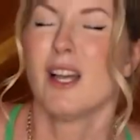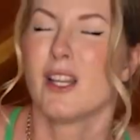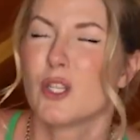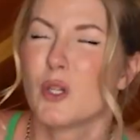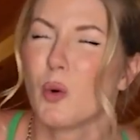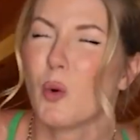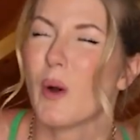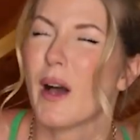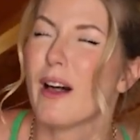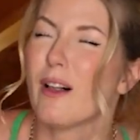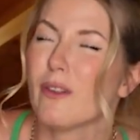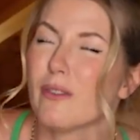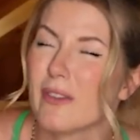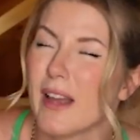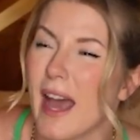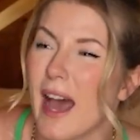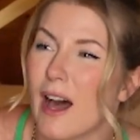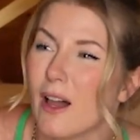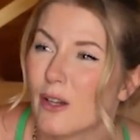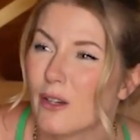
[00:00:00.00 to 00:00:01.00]
twelve
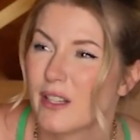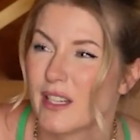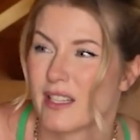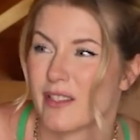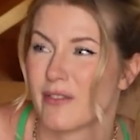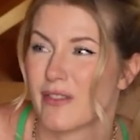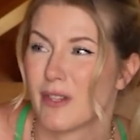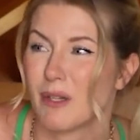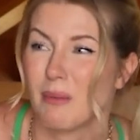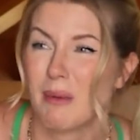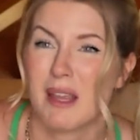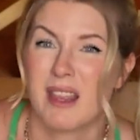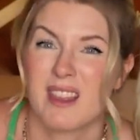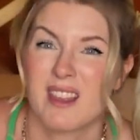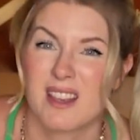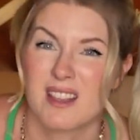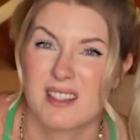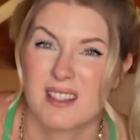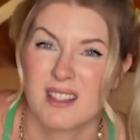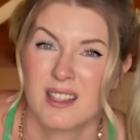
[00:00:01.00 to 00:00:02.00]
calories filming
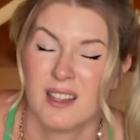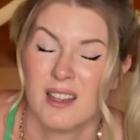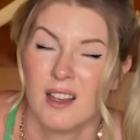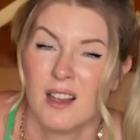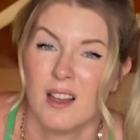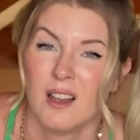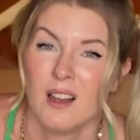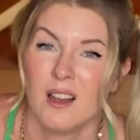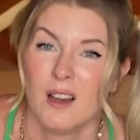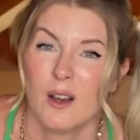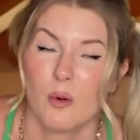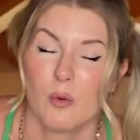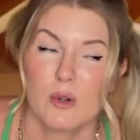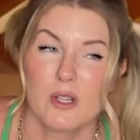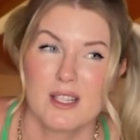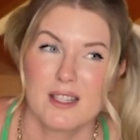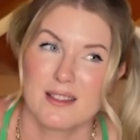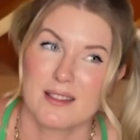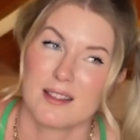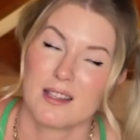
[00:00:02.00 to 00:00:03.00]
this,
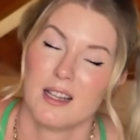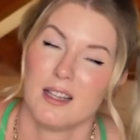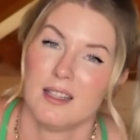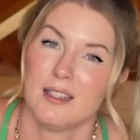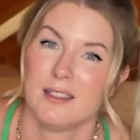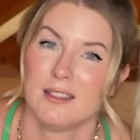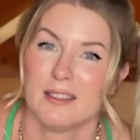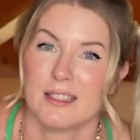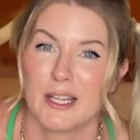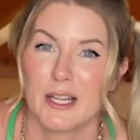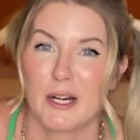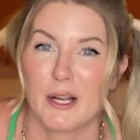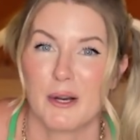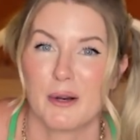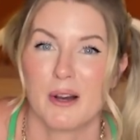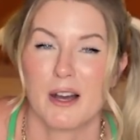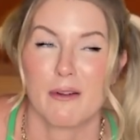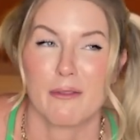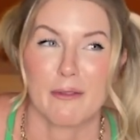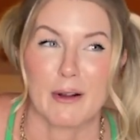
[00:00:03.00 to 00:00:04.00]
which is, you
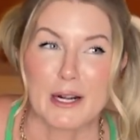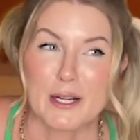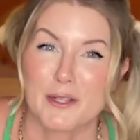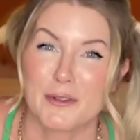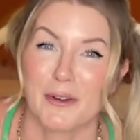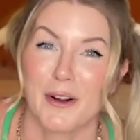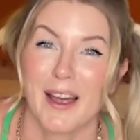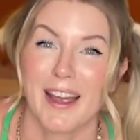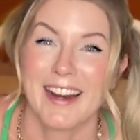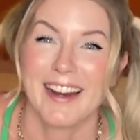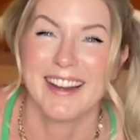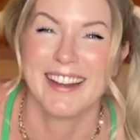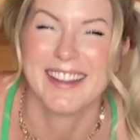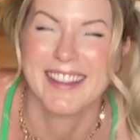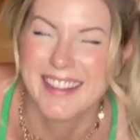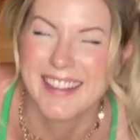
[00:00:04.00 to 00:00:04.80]
know, a French fry.